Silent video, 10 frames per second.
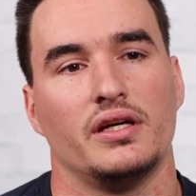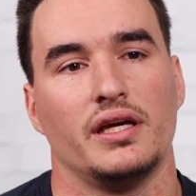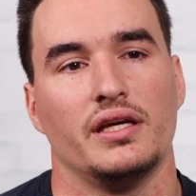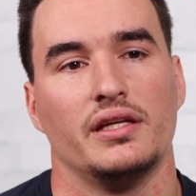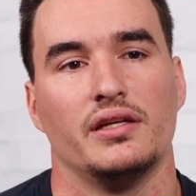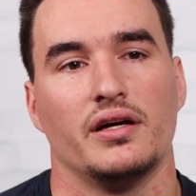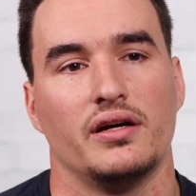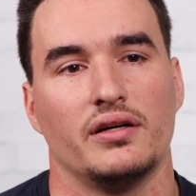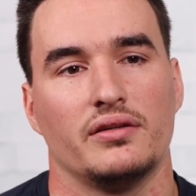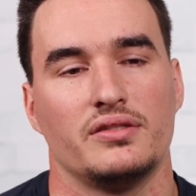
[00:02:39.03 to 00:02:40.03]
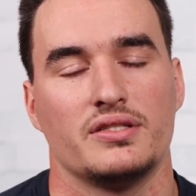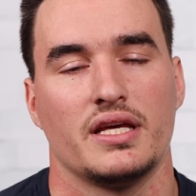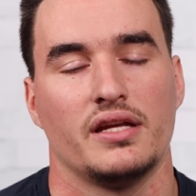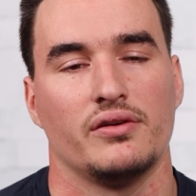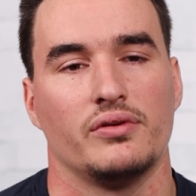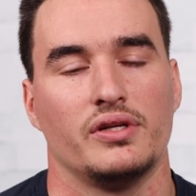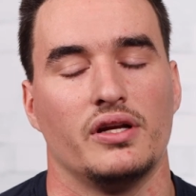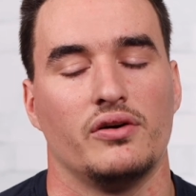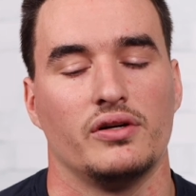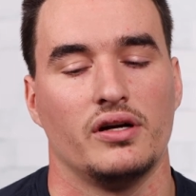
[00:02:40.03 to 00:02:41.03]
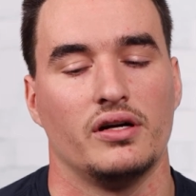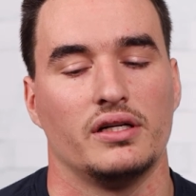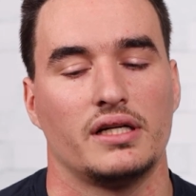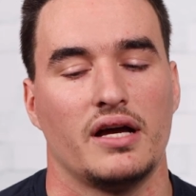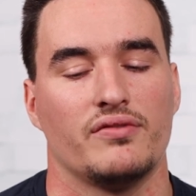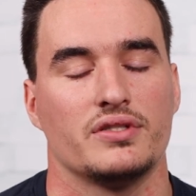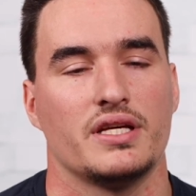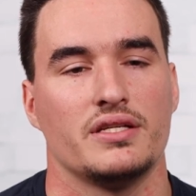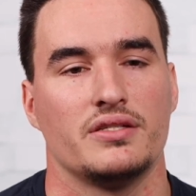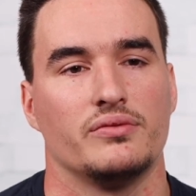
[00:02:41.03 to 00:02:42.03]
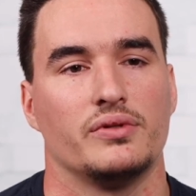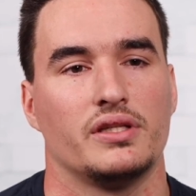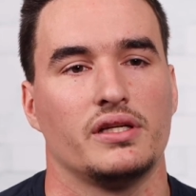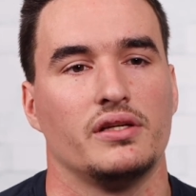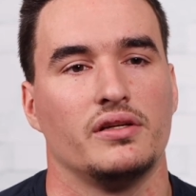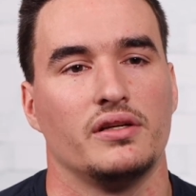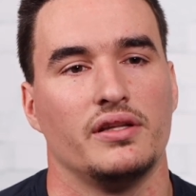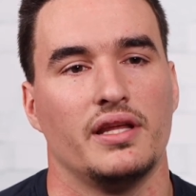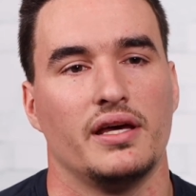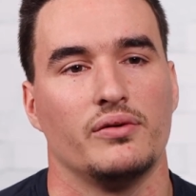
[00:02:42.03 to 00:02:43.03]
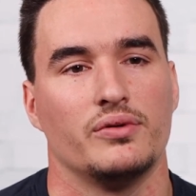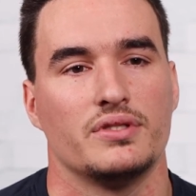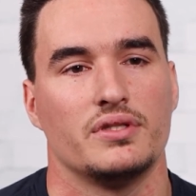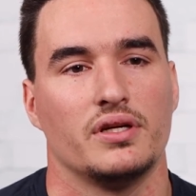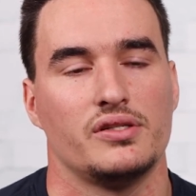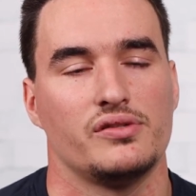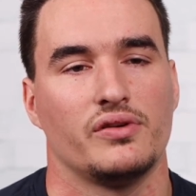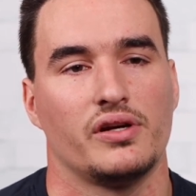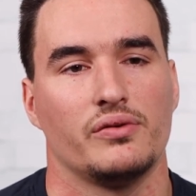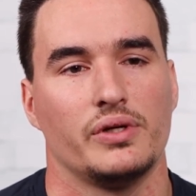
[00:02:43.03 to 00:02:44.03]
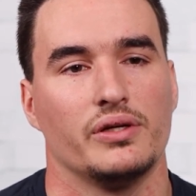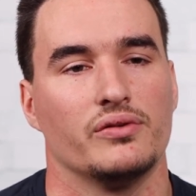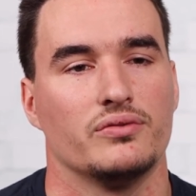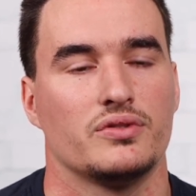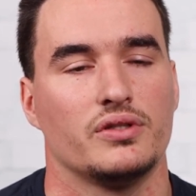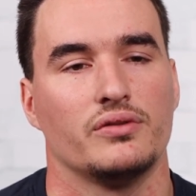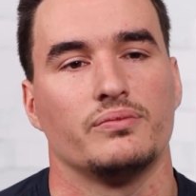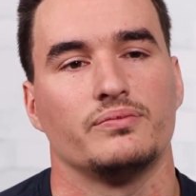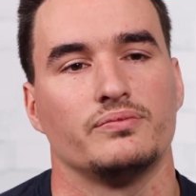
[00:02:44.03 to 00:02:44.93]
and just had a conversation that was just very real. So